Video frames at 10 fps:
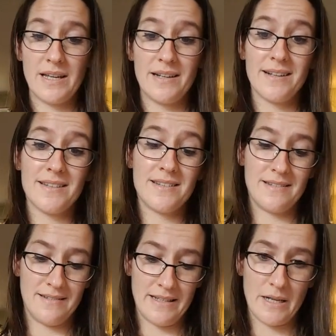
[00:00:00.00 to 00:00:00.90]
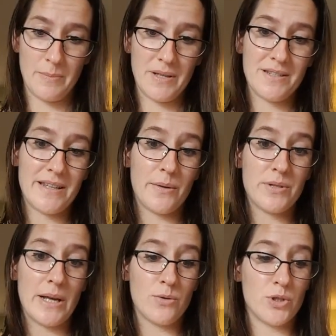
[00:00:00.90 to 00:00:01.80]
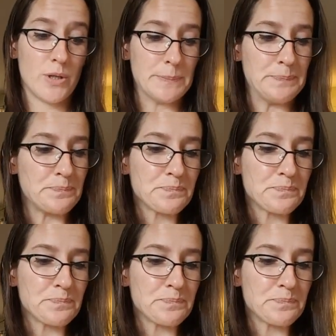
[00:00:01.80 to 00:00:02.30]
and it's knit up in South Downs yarn.